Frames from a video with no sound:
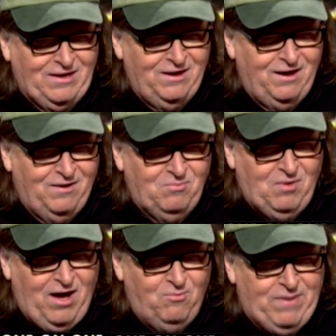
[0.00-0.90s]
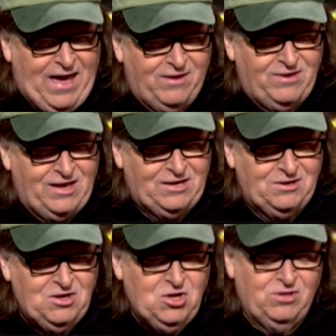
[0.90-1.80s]
how
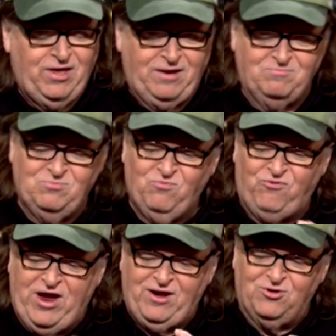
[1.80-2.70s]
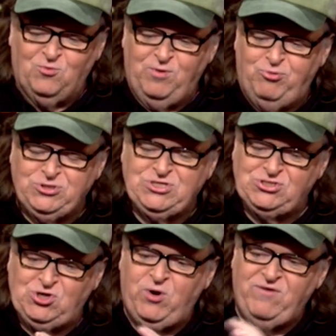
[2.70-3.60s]
bad? Like Frank Underwood
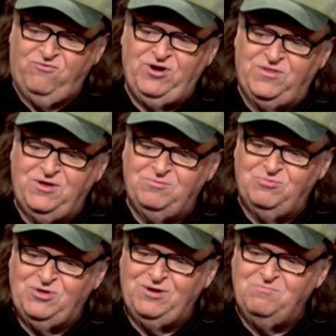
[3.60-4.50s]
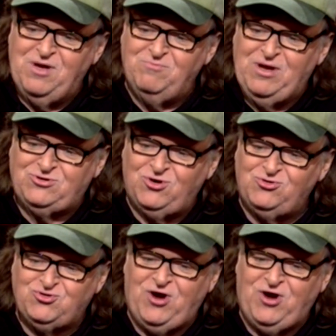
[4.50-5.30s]
pushing Zoe in front of the metro